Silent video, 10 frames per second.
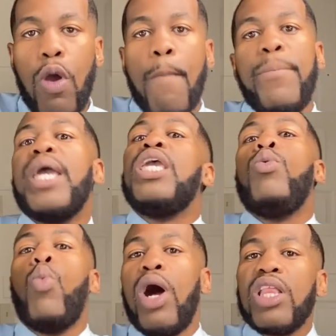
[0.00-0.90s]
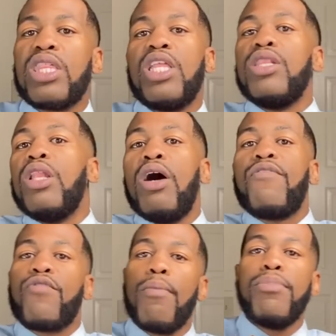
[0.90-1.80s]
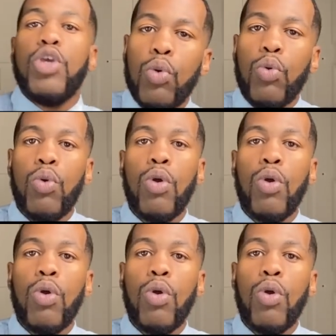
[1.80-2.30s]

but he wants the love from you.